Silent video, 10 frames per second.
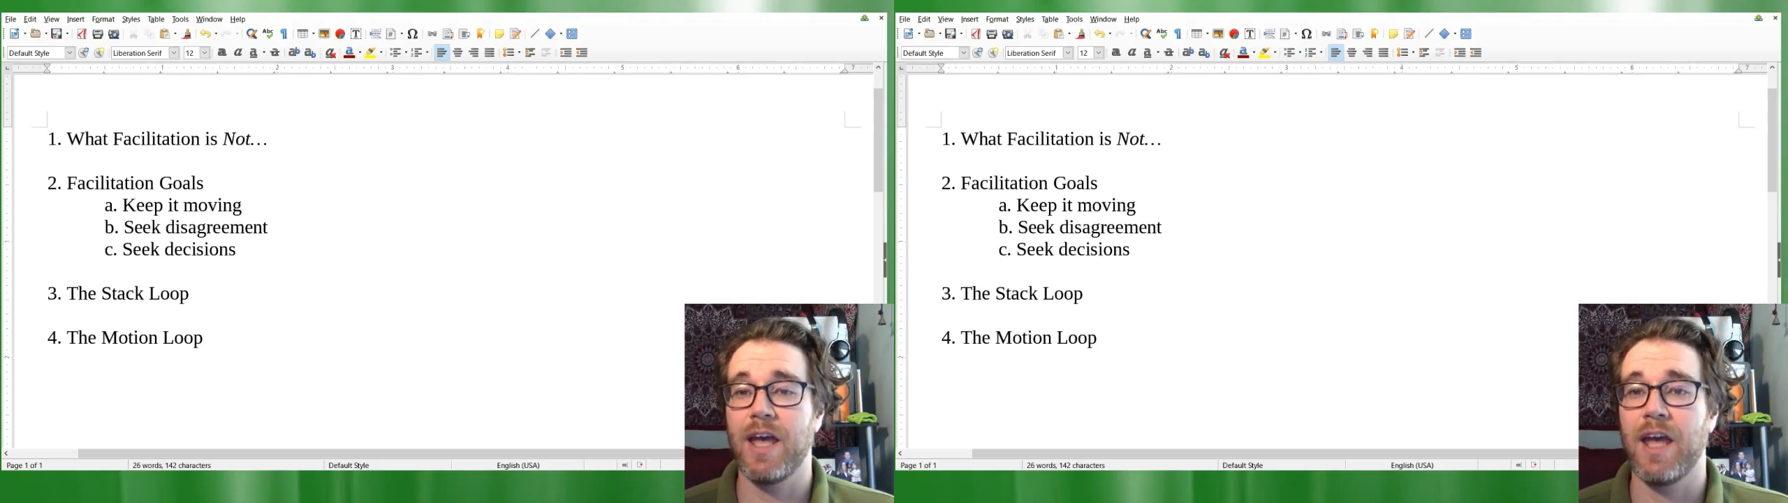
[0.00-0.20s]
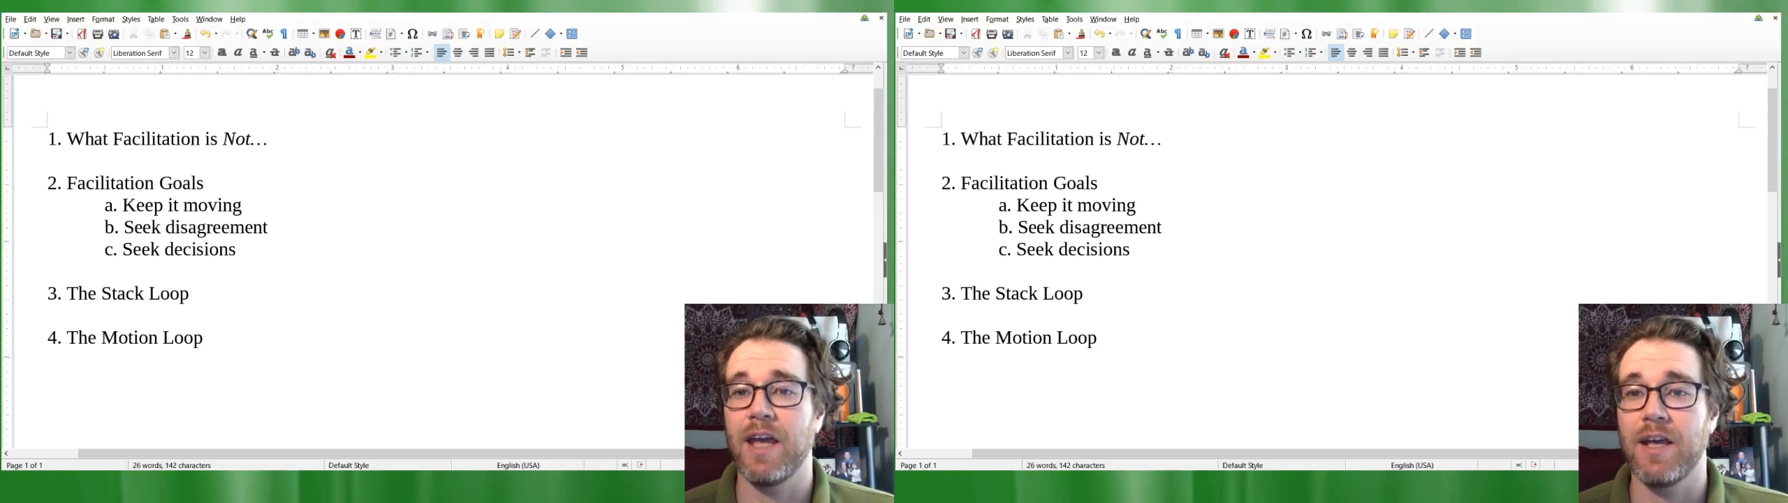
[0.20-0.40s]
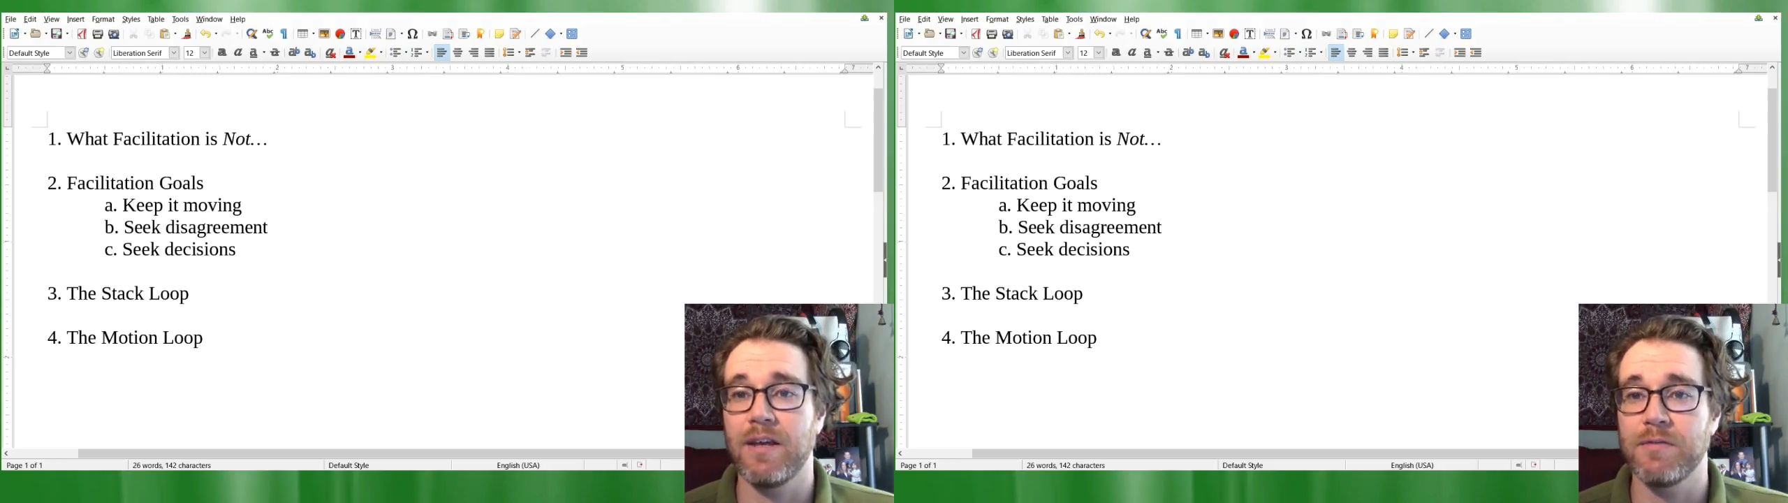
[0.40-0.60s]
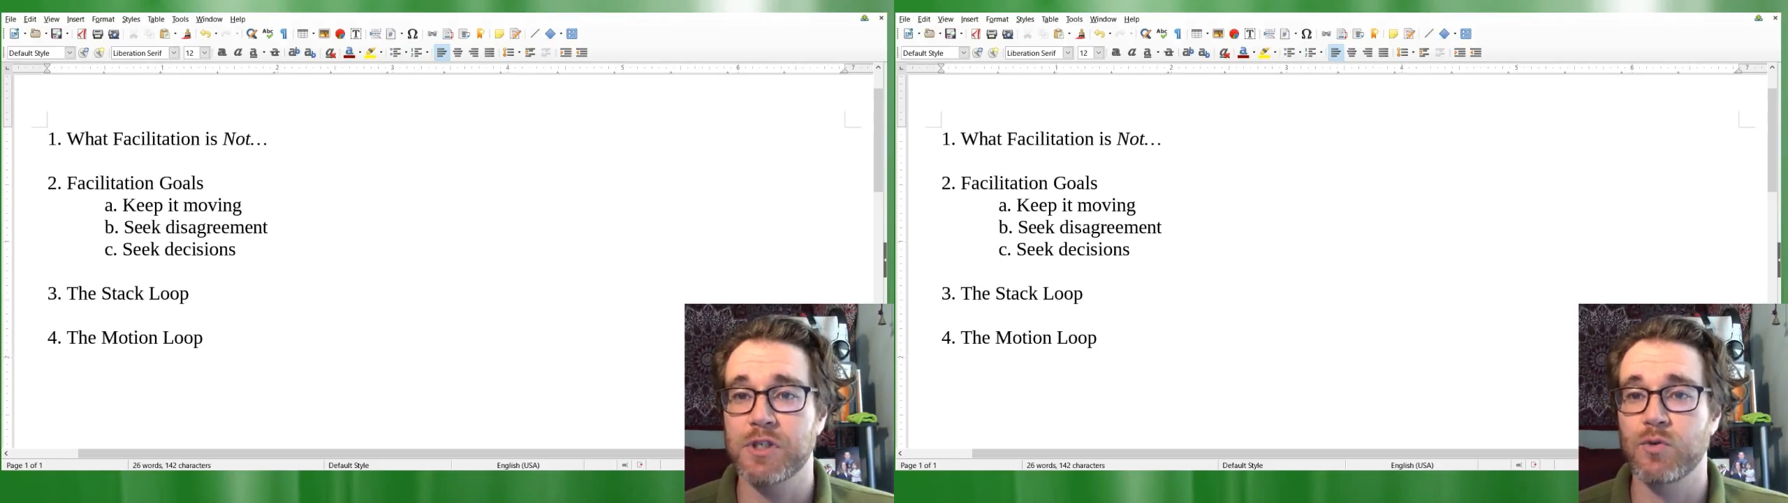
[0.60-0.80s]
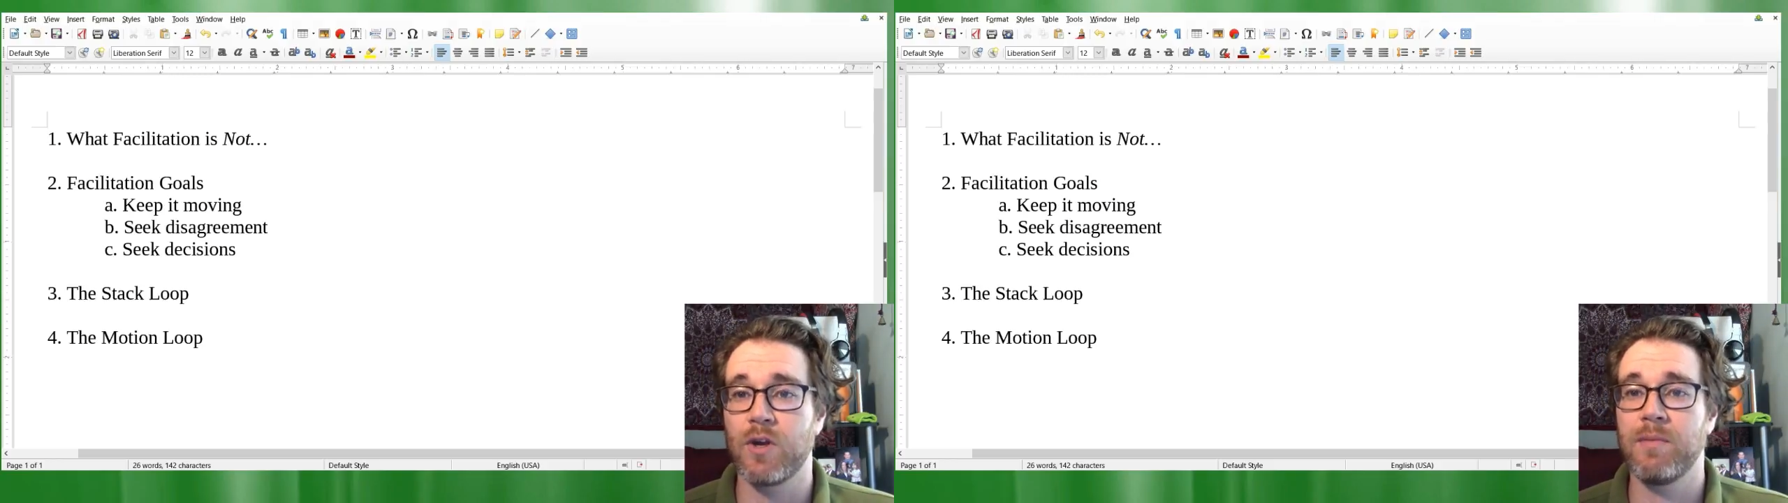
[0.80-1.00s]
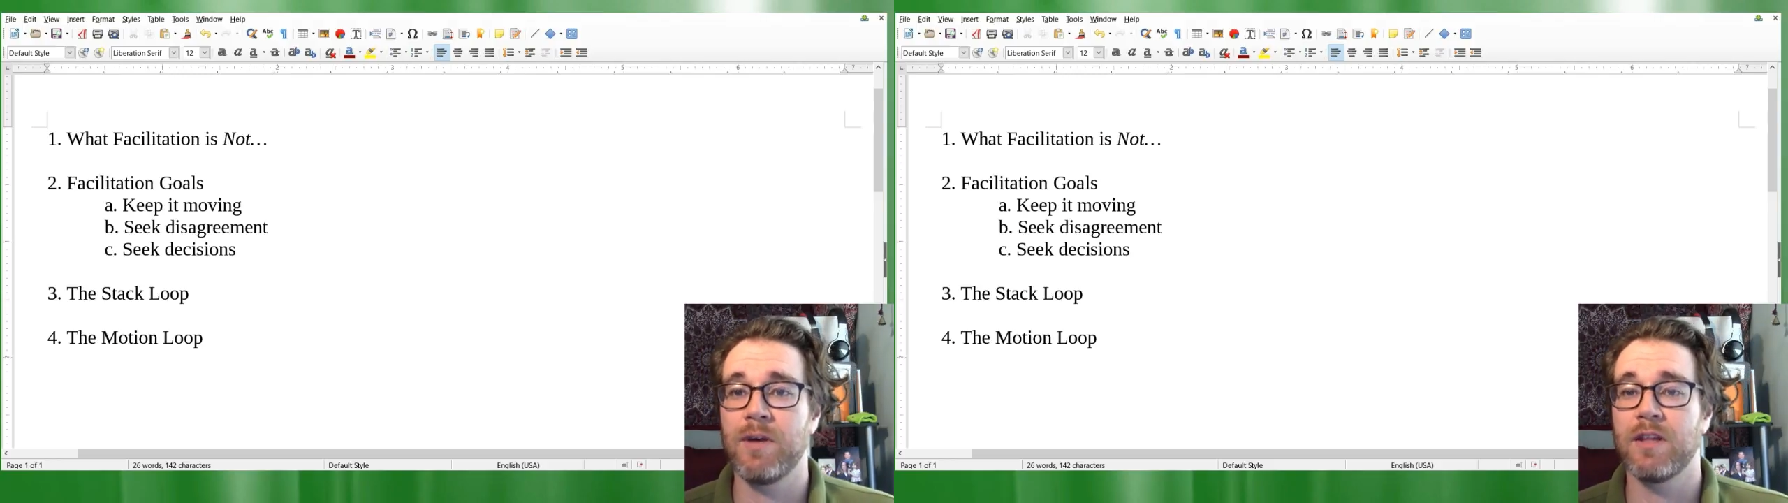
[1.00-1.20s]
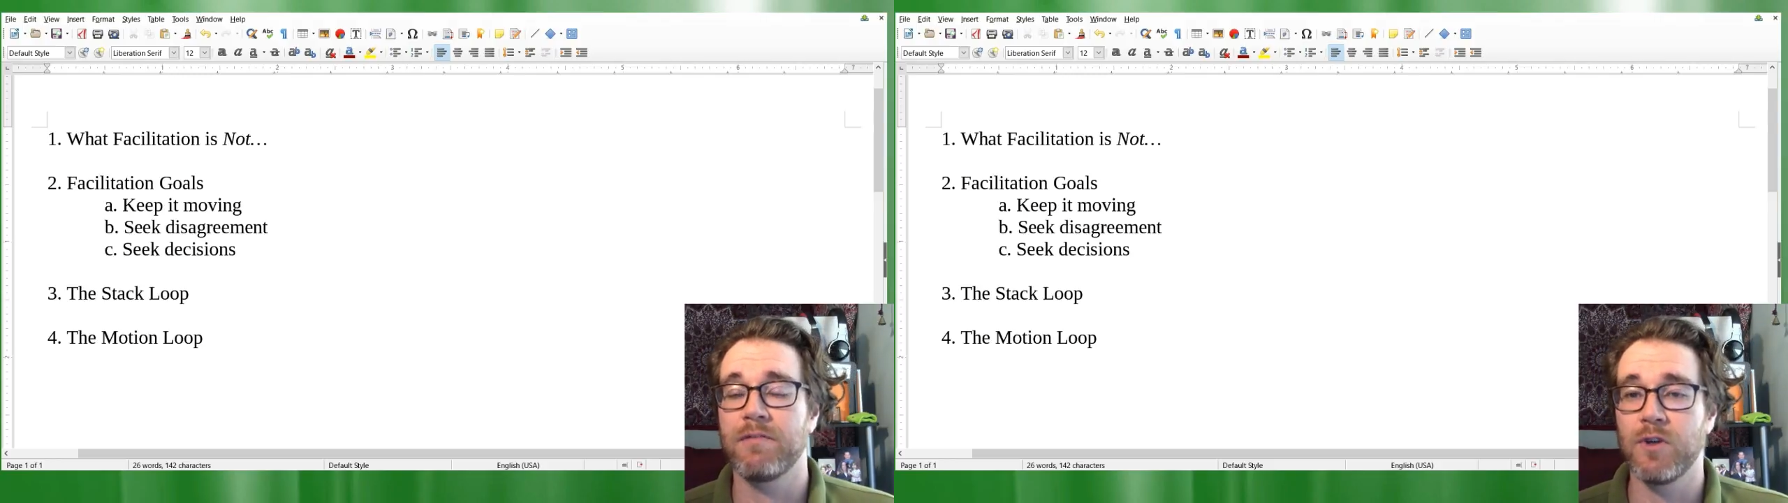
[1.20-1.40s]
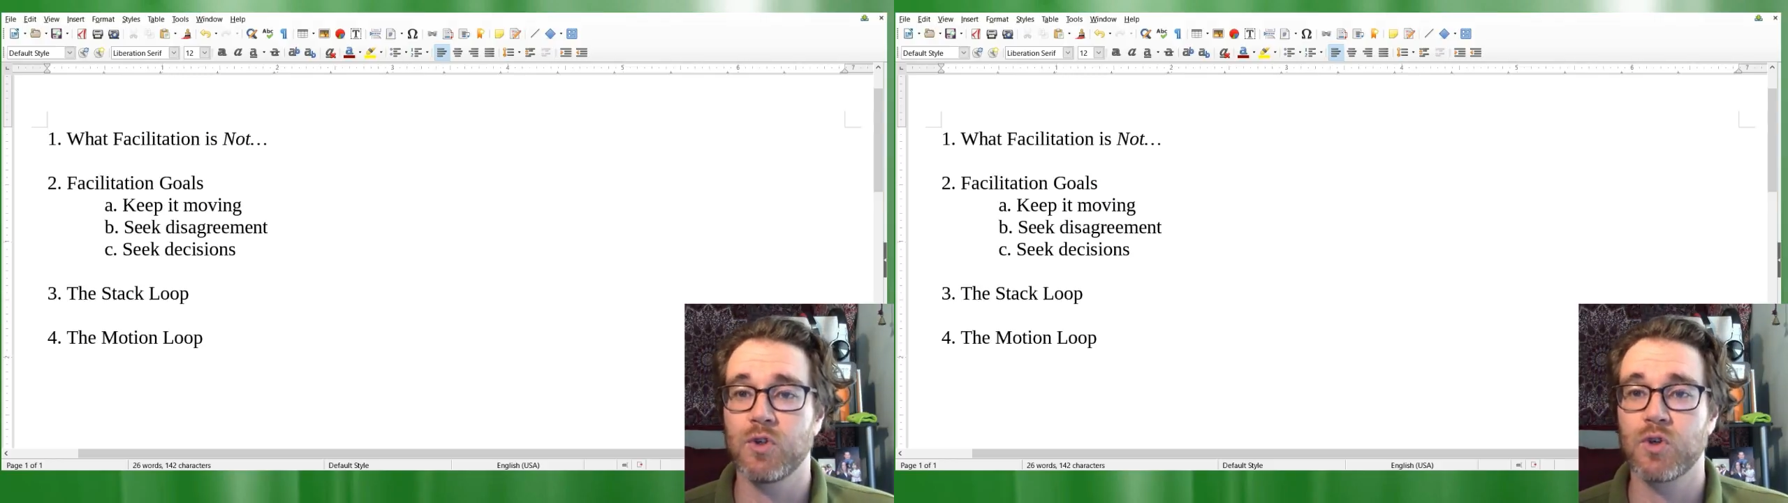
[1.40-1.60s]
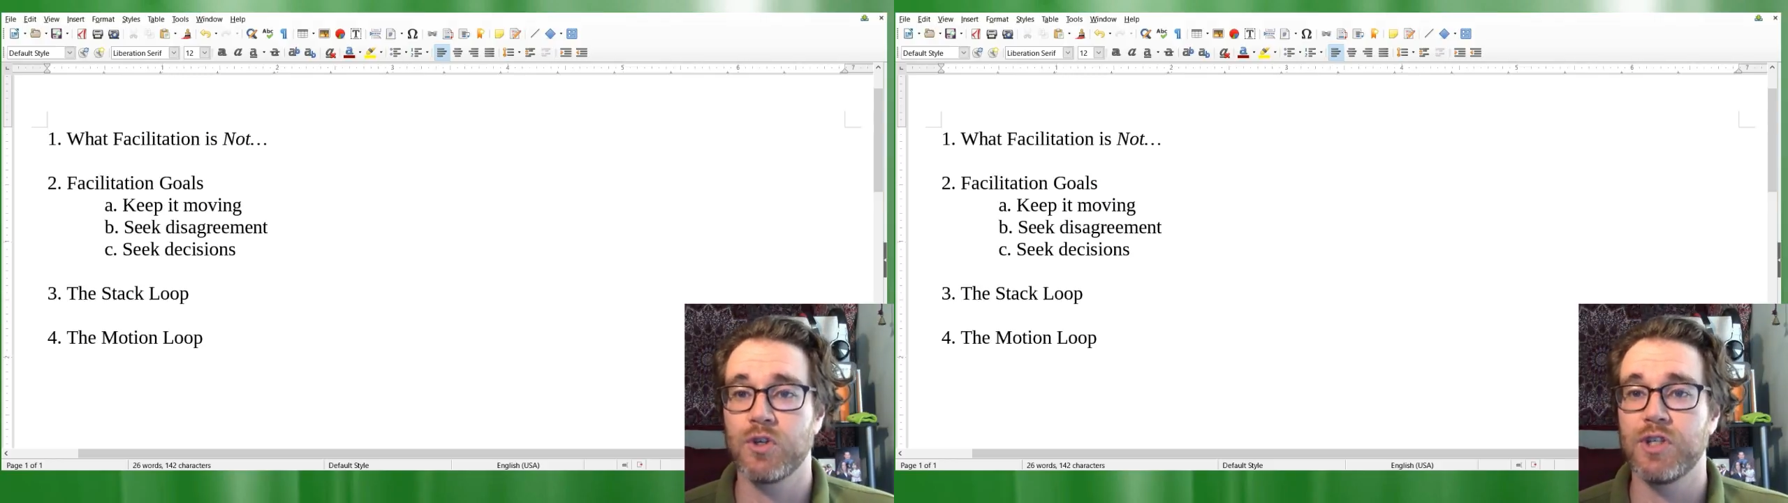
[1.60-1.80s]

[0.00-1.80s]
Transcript: a stream in the future